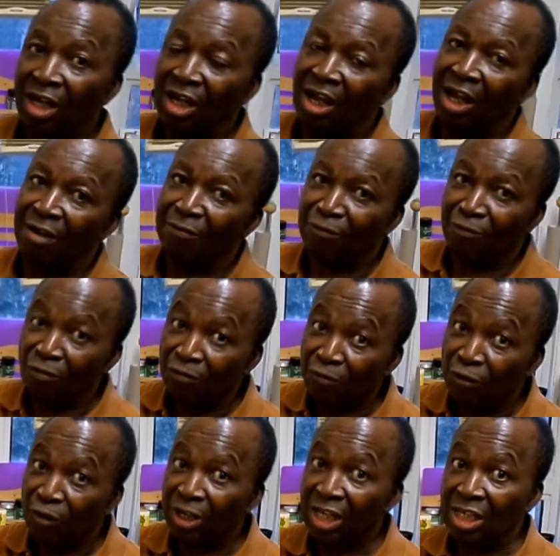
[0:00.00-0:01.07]
And
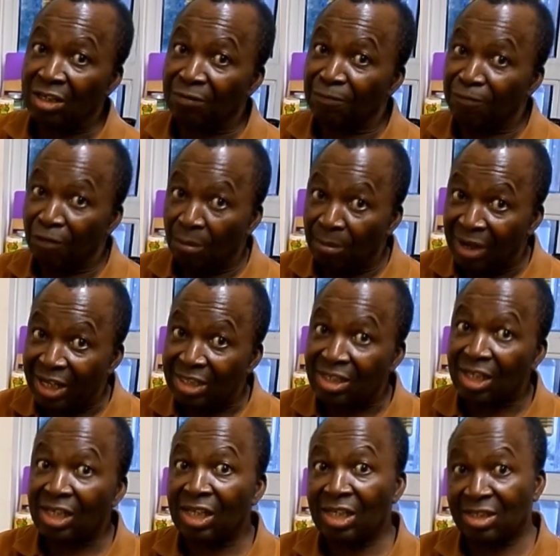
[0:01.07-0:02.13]
fufu is
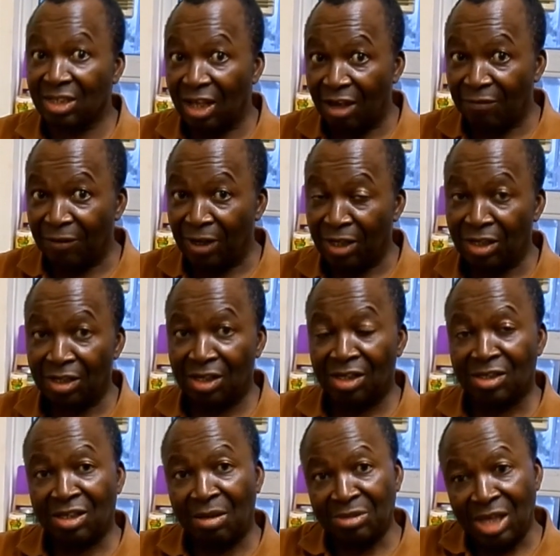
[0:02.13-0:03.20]
fermented cassava.
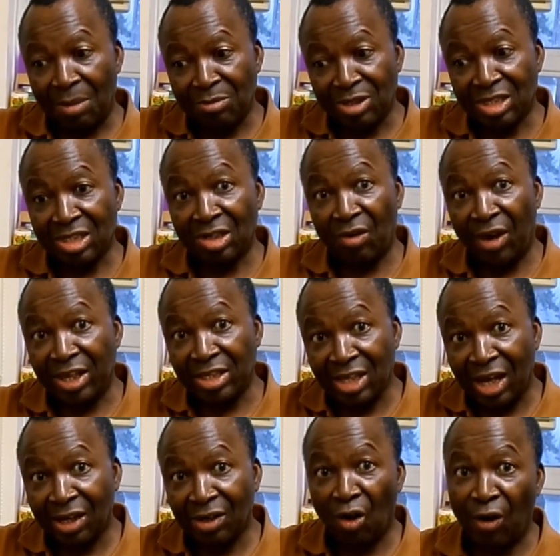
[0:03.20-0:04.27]
Sometimes it's
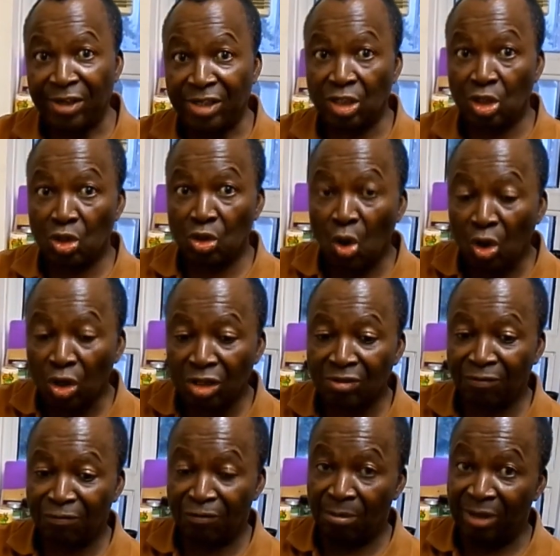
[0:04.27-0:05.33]
grated or it's soaked to
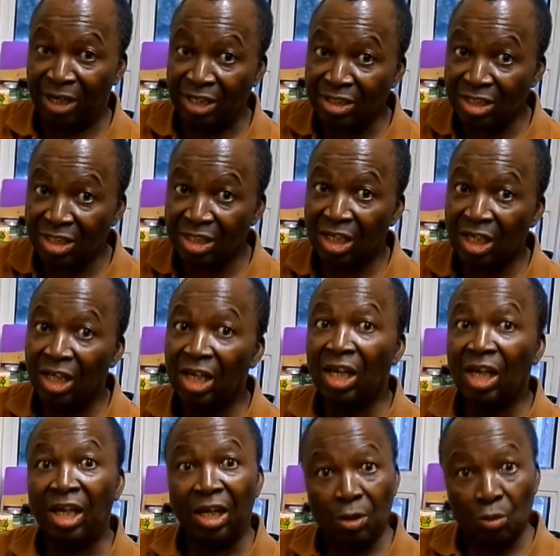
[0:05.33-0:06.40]
ferment
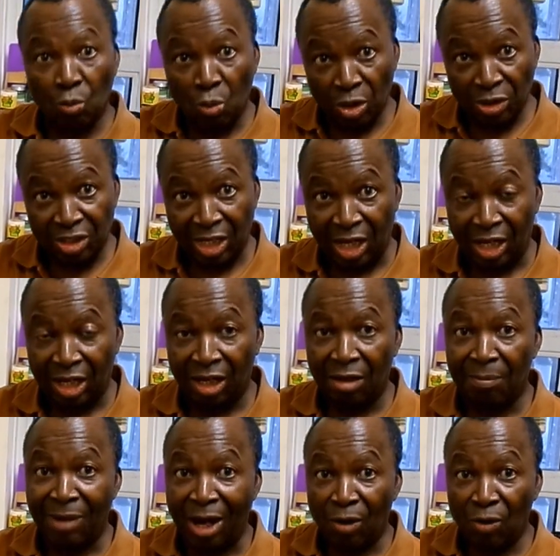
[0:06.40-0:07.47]
in water.
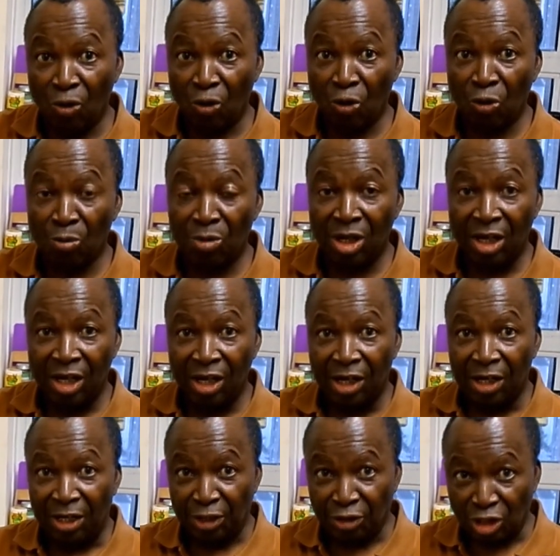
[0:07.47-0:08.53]
Back home,
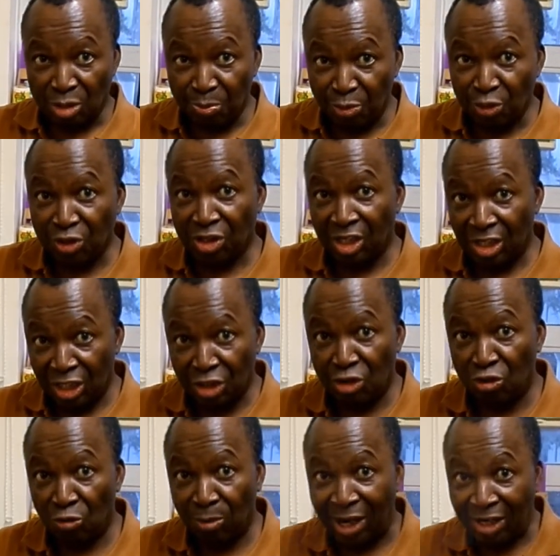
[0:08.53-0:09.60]
they just put this
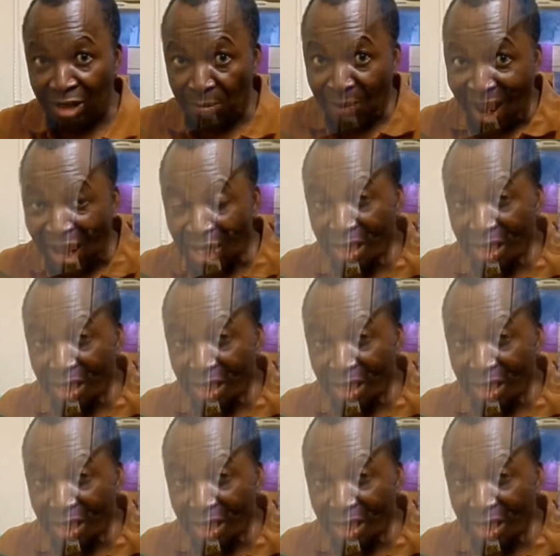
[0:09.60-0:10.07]
tuber in a bag, a